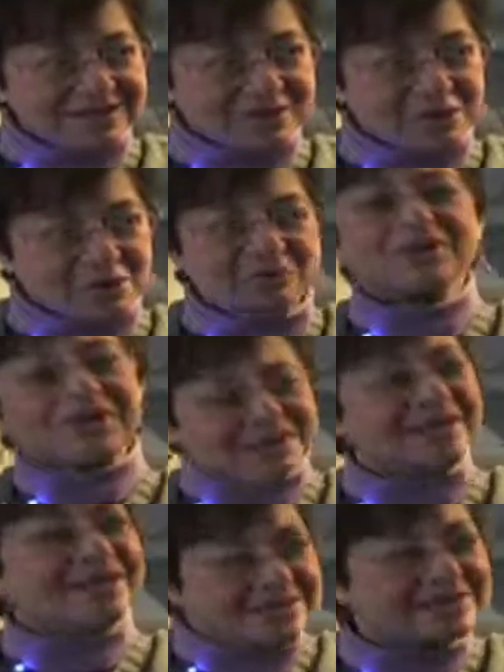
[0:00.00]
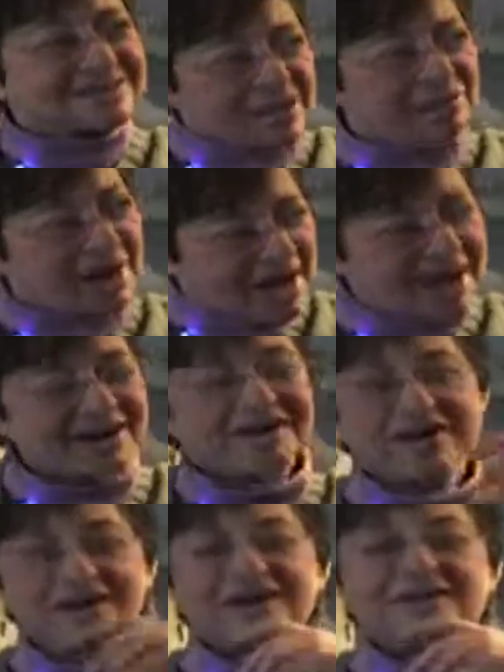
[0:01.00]
You know, but there is somehow.
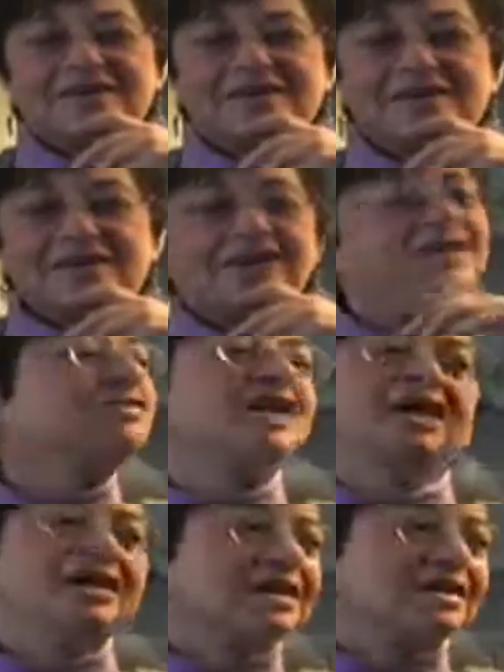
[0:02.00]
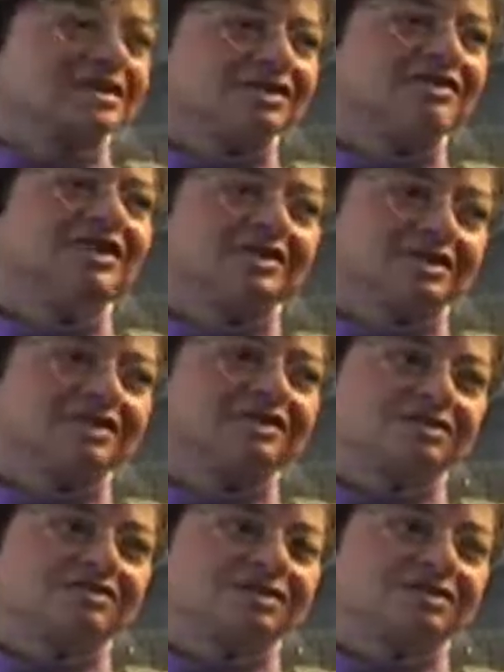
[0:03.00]
You know, you've got to you've got to
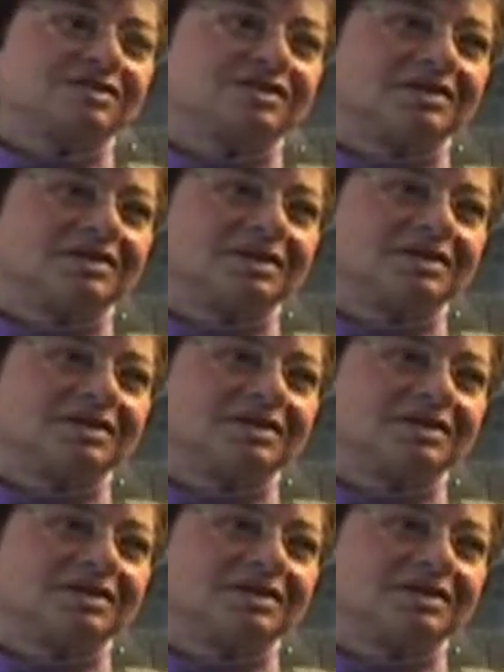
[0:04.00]
interview